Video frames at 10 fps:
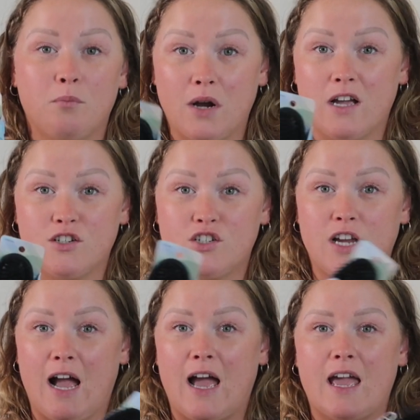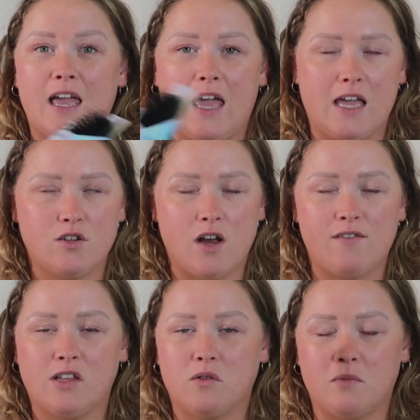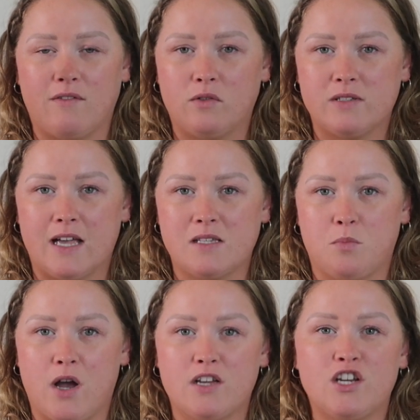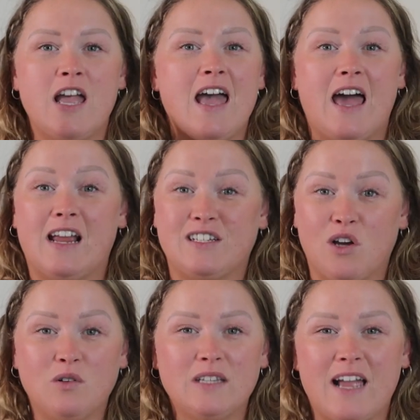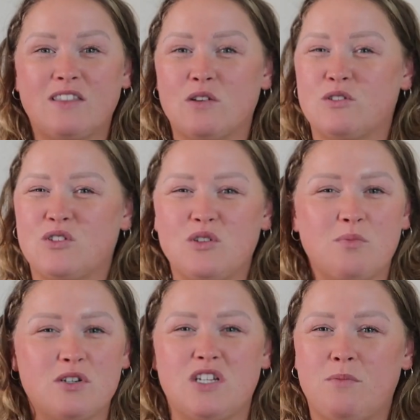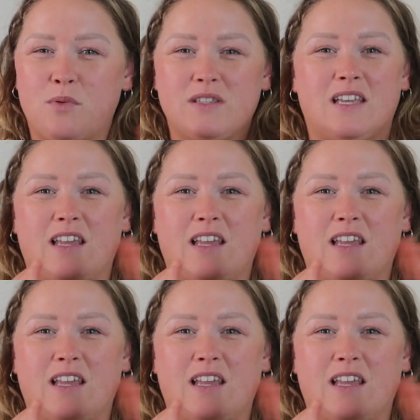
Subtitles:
brush. I hate traveling with my full-size brush, and I don't like those super cheap ones that